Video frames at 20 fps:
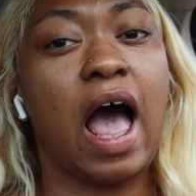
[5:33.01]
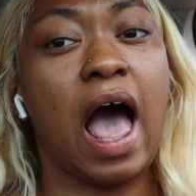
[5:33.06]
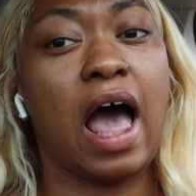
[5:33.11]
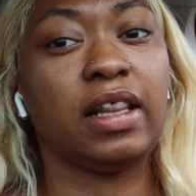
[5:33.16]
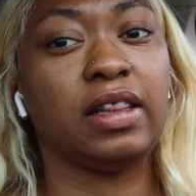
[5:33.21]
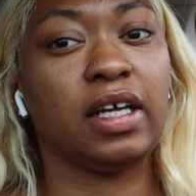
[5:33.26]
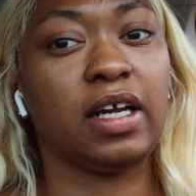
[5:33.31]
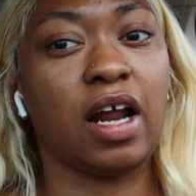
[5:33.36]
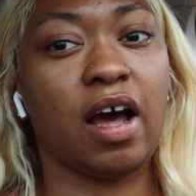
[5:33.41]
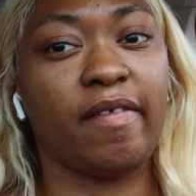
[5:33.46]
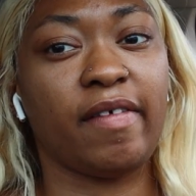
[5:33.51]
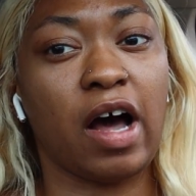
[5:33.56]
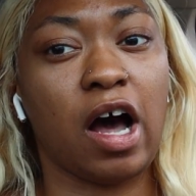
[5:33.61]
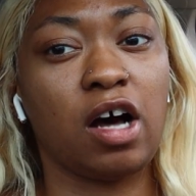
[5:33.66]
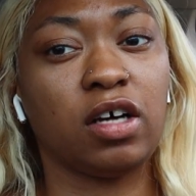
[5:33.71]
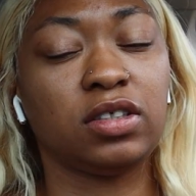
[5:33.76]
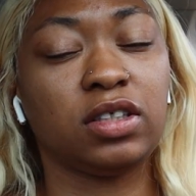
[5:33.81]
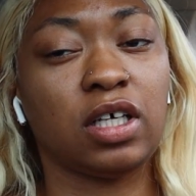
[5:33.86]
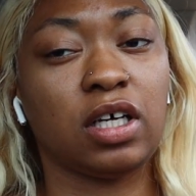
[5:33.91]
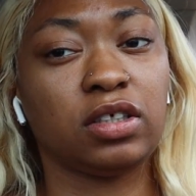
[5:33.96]
And then I've
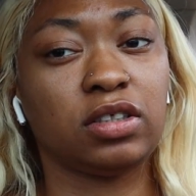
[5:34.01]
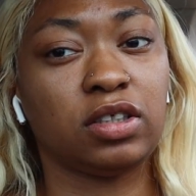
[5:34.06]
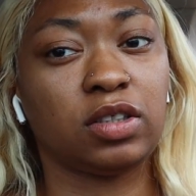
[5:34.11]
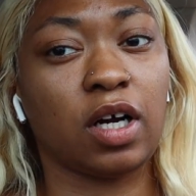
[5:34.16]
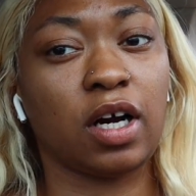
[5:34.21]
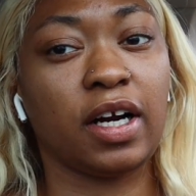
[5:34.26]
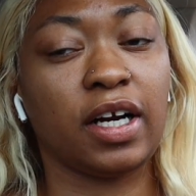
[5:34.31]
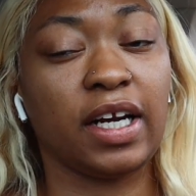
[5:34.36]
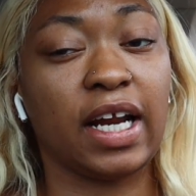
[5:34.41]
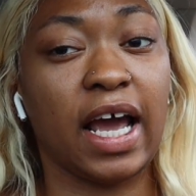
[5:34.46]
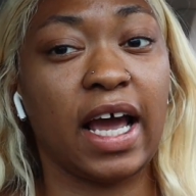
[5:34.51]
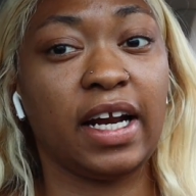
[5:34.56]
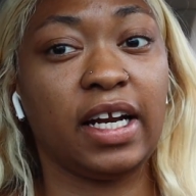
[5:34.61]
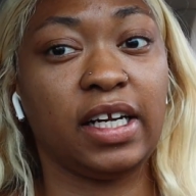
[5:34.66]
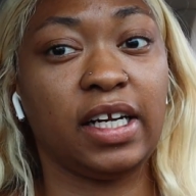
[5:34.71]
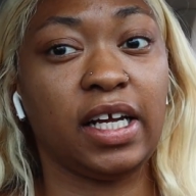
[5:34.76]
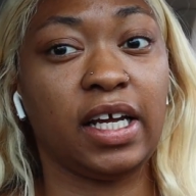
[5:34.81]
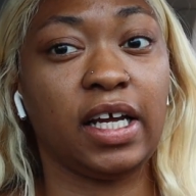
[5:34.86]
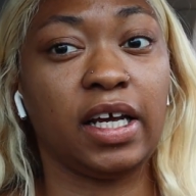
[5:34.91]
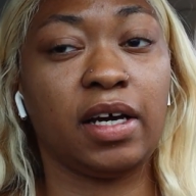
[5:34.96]
also started
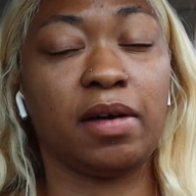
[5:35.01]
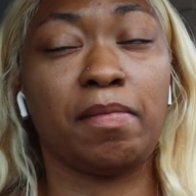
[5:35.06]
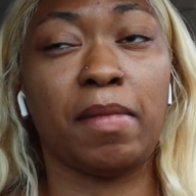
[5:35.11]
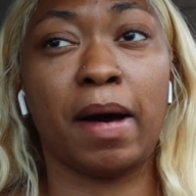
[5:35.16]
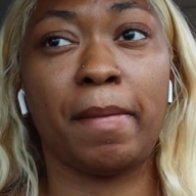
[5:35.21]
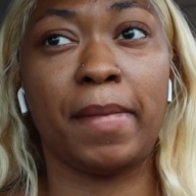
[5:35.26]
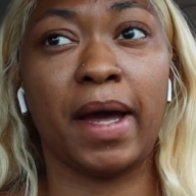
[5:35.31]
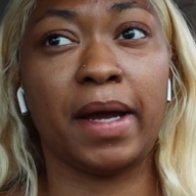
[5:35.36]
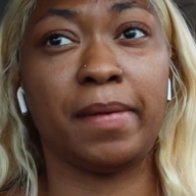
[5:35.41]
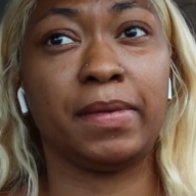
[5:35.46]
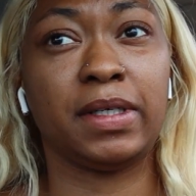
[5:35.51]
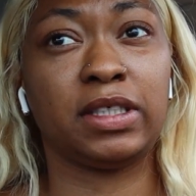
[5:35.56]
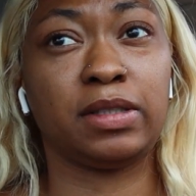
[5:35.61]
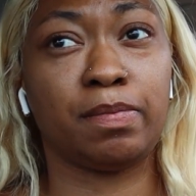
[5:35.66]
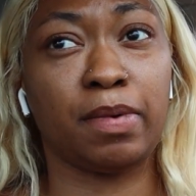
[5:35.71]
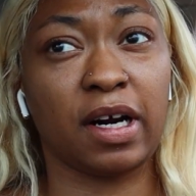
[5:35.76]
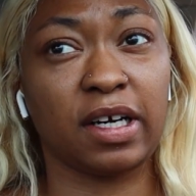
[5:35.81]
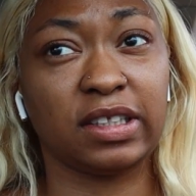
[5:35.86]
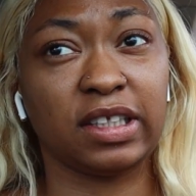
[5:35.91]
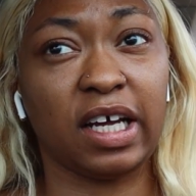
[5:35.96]
editing my baby's
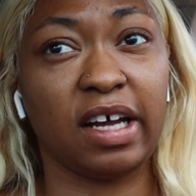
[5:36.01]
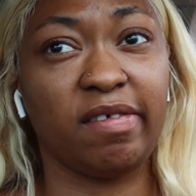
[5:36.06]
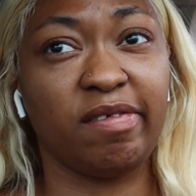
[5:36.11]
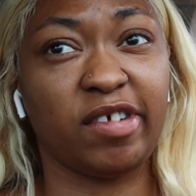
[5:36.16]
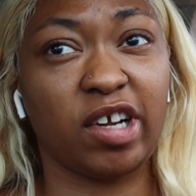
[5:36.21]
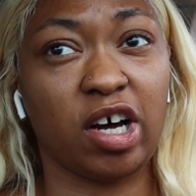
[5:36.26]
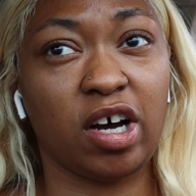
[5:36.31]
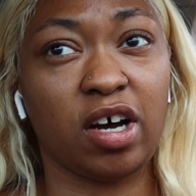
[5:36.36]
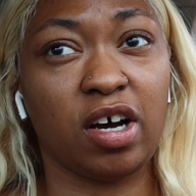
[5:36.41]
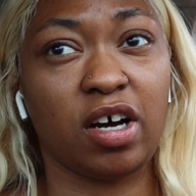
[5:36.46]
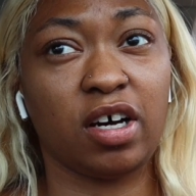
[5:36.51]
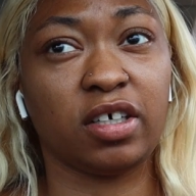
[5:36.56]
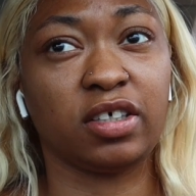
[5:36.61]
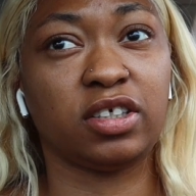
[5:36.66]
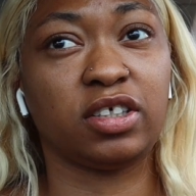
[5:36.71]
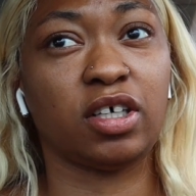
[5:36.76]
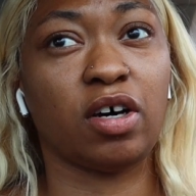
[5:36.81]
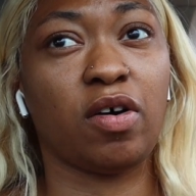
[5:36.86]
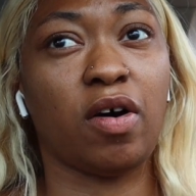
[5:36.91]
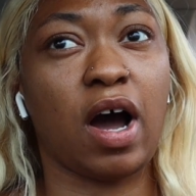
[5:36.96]
birthday vlog,
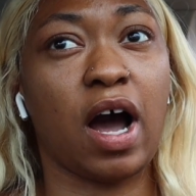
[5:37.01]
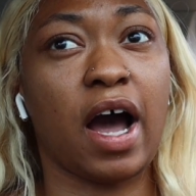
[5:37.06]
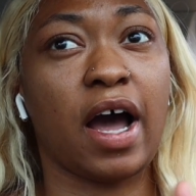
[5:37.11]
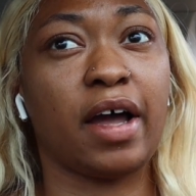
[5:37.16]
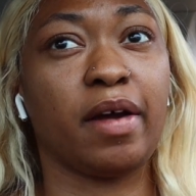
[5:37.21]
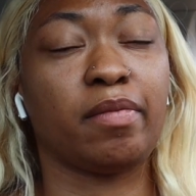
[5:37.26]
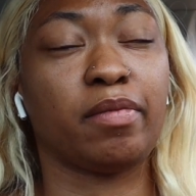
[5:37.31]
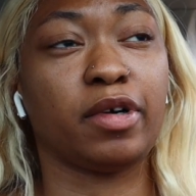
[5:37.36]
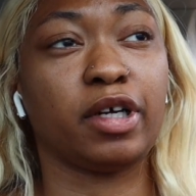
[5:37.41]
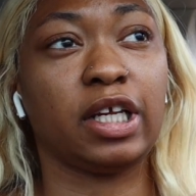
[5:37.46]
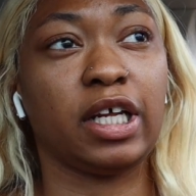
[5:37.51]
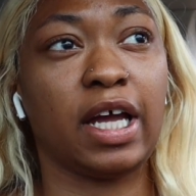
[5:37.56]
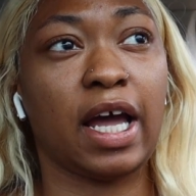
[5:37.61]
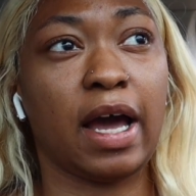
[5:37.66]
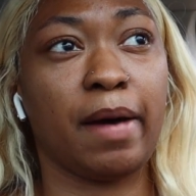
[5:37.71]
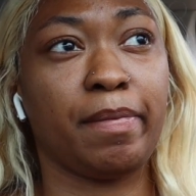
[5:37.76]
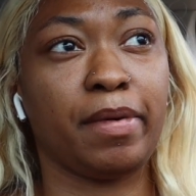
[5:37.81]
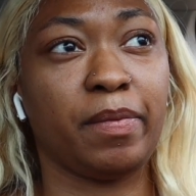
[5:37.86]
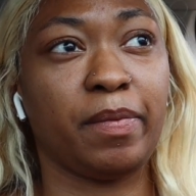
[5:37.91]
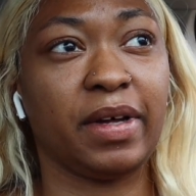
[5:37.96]
so I am really
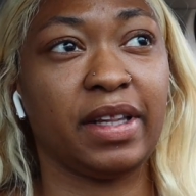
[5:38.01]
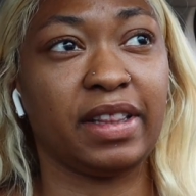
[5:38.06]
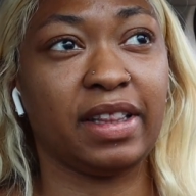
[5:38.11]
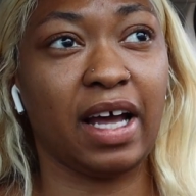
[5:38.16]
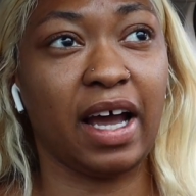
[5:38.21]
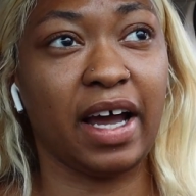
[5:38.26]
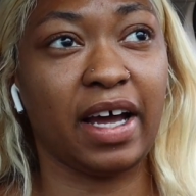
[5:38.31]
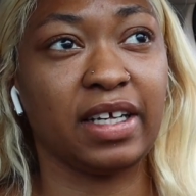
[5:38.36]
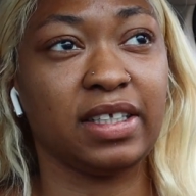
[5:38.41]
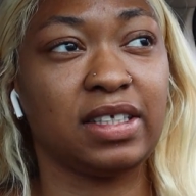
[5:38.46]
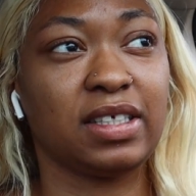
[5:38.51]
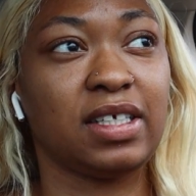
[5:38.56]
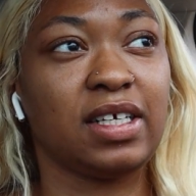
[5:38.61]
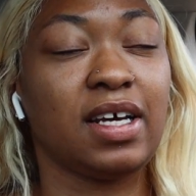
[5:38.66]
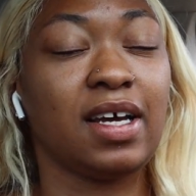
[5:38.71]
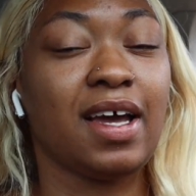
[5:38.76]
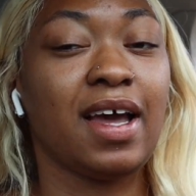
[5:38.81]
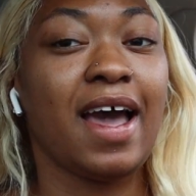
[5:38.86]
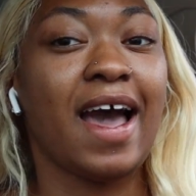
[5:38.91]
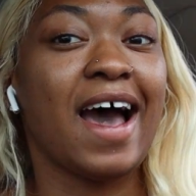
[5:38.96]
happy with that.
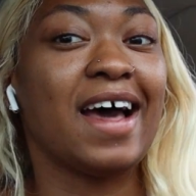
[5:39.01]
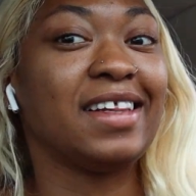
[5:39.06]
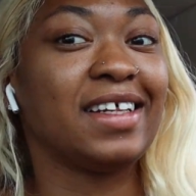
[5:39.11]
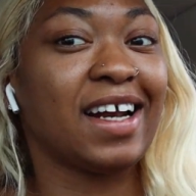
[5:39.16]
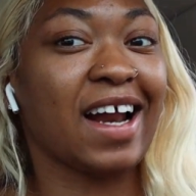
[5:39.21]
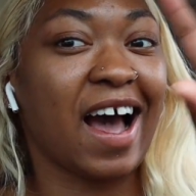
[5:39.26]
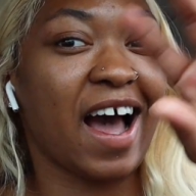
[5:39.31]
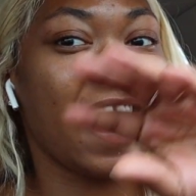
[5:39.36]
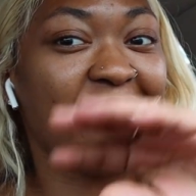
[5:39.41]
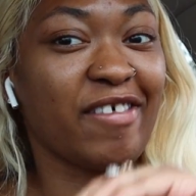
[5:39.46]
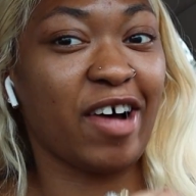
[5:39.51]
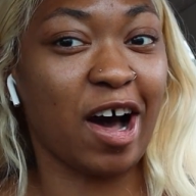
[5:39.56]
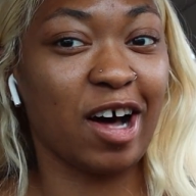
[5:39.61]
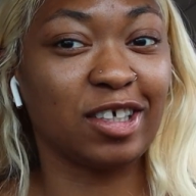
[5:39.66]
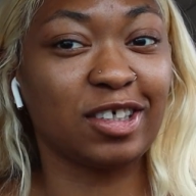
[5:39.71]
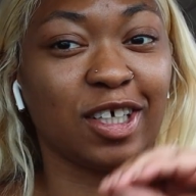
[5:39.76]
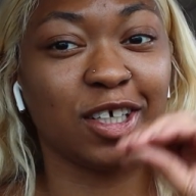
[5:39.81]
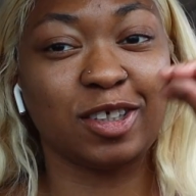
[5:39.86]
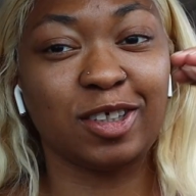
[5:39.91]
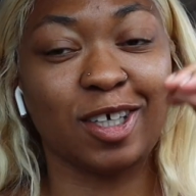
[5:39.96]
And then I have
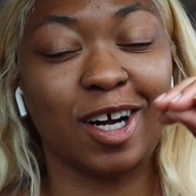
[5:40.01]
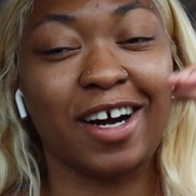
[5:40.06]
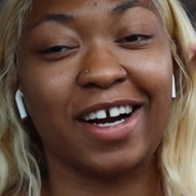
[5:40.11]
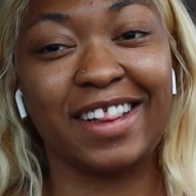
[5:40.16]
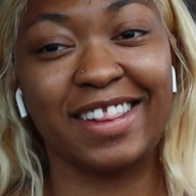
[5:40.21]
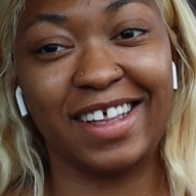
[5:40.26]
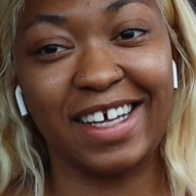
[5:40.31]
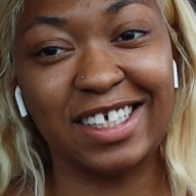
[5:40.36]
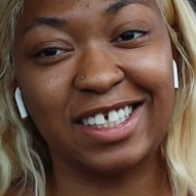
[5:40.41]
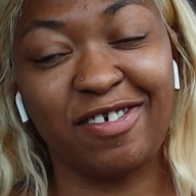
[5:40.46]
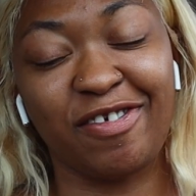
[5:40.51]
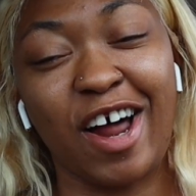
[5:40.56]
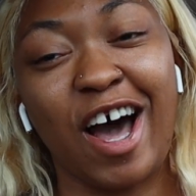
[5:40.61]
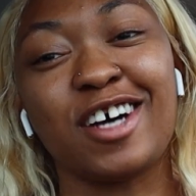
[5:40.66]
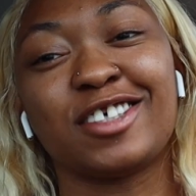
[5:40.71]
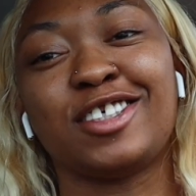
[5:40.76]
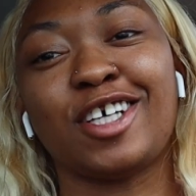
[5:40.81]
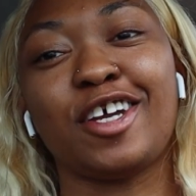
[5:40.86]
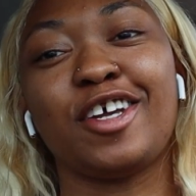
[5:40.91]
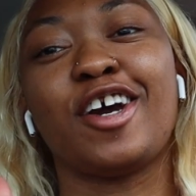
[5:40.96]
also started this
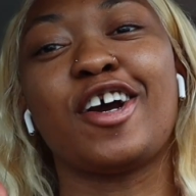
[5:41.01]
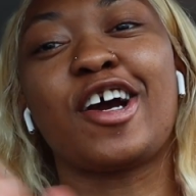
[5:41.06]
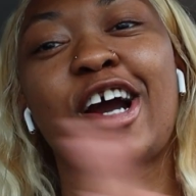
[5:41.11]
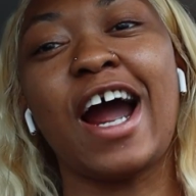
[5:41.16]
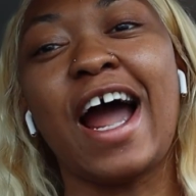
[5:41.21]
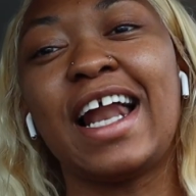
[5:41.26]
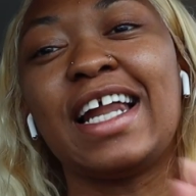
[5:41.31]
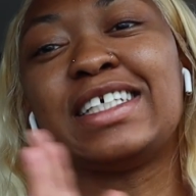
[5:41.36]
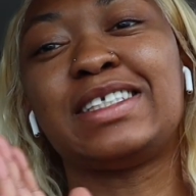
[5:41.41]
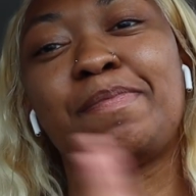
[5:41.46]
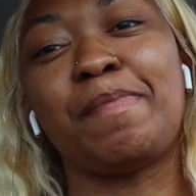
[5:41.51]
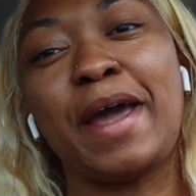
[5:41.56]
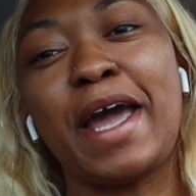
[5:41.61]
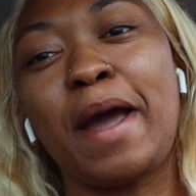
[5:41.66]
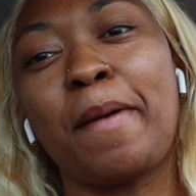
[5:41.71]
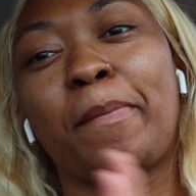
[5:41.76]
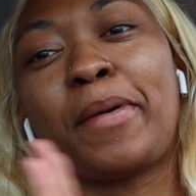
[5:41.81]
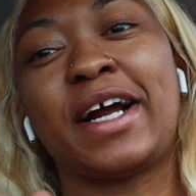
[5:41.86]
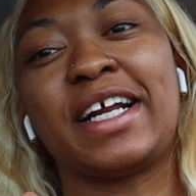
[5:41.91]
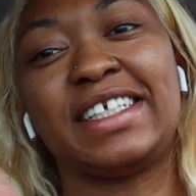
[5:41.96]
vlog, so your girl is
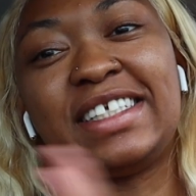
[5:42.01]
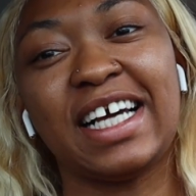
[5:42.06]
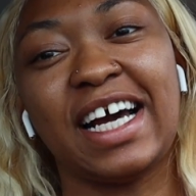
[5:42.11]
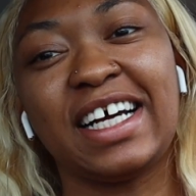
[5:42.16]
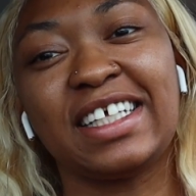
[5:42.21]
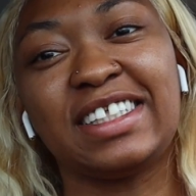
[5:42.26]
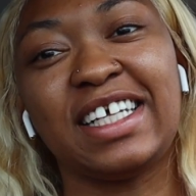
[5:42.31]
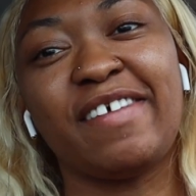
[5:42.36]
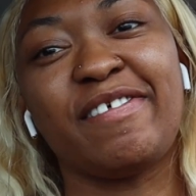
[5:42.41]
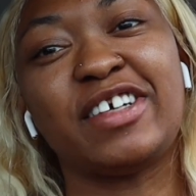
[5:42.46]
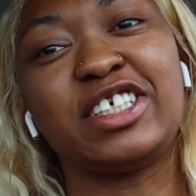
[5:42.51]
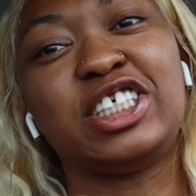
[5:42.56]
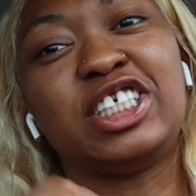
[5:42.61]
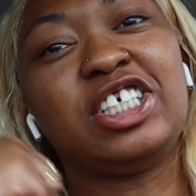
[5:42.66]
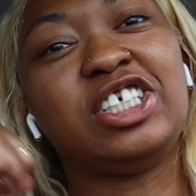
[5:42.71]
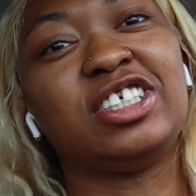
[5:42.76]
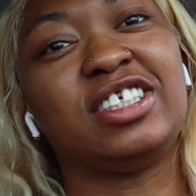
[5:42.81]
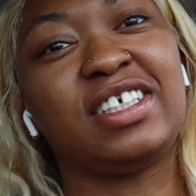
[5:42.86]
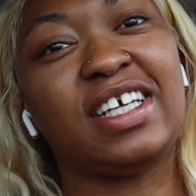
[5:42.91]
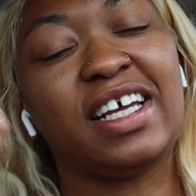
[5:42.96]
being productive and
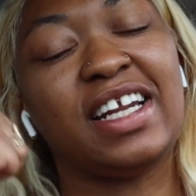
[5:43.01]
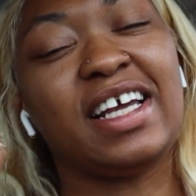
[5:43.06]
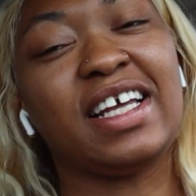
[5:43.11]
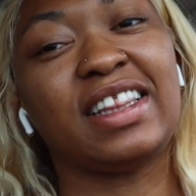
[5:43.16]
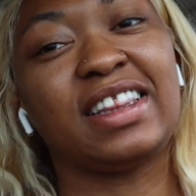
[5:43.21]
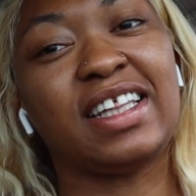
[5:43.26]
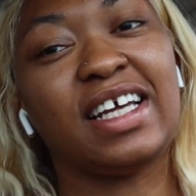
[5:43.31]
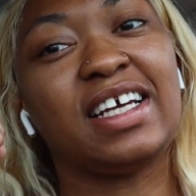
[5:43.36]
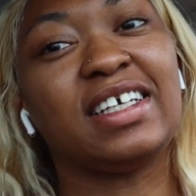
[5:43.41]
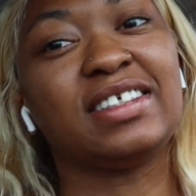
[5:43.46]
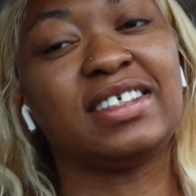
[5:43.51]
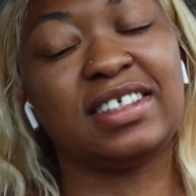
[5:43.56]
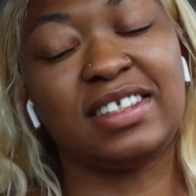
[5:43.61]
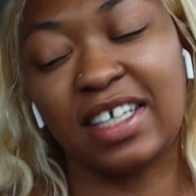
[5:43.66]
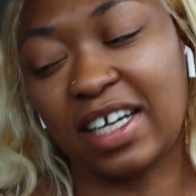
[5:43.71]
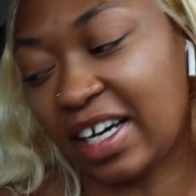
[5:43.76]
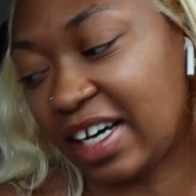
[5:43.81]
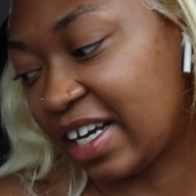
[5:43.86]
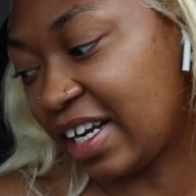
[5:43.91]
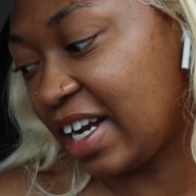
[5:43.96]
she is getting things
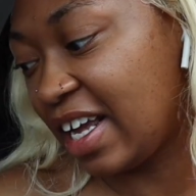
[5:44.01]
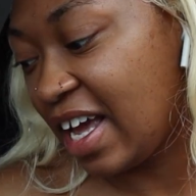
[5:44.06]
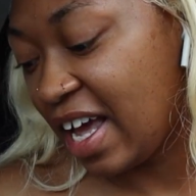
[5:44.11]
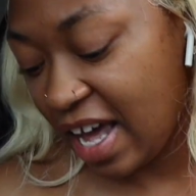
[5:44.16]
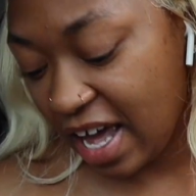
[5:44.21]
done.